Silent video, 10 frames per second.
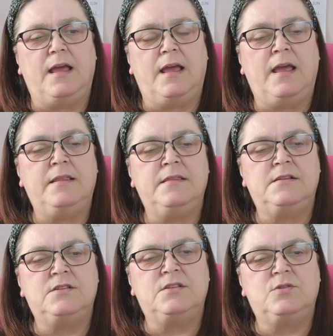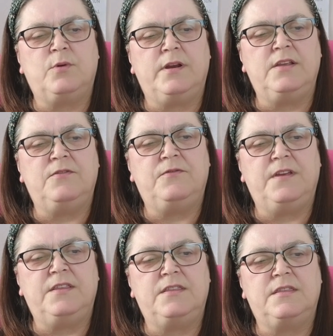And the
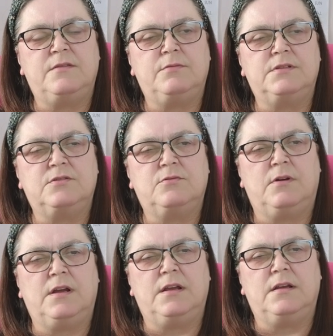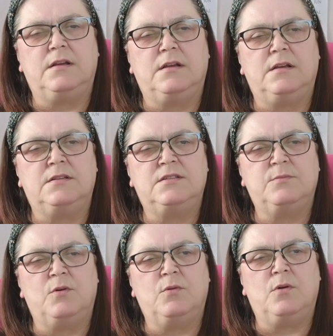25th was quite a
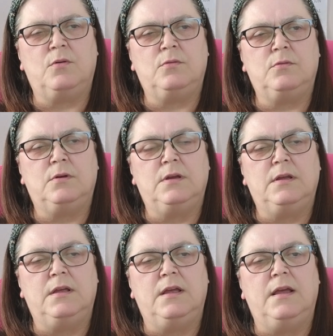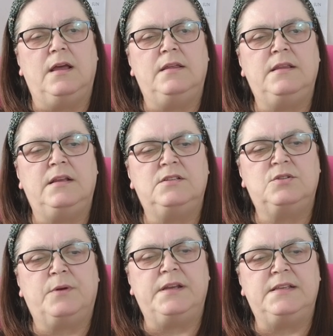small haul. And then
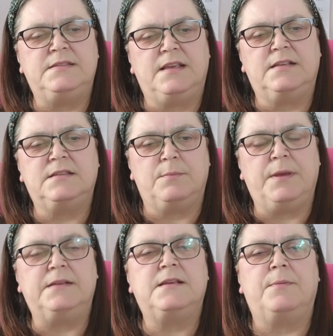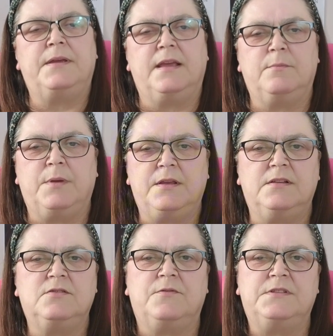26 it picked up again
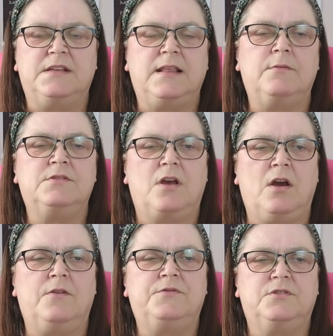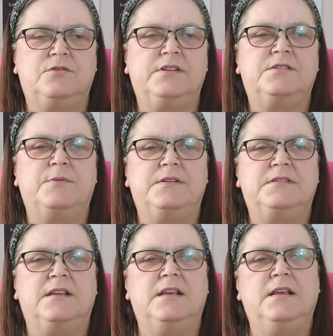because obviously that was after
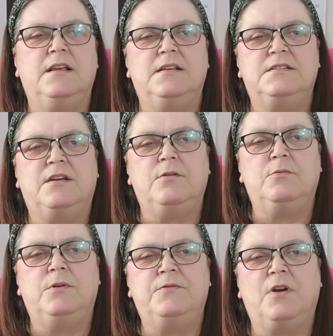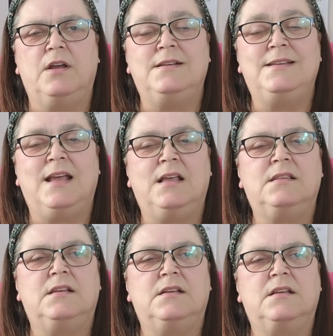Christmas. So we've got
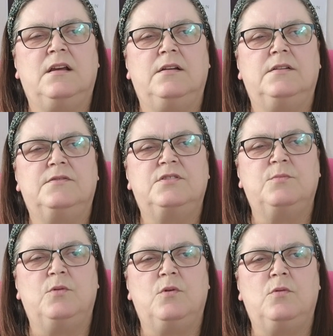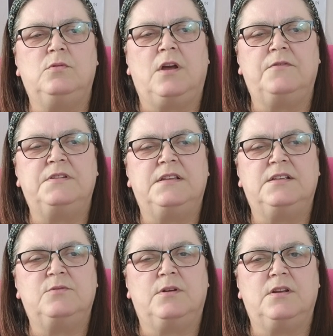another kind of small haul after
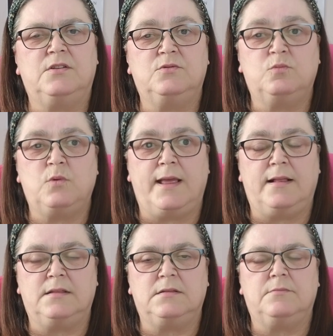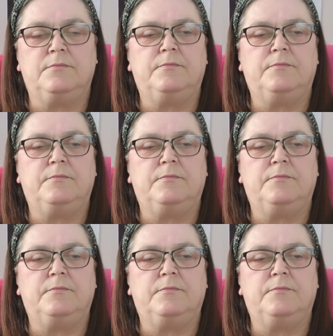this one as well,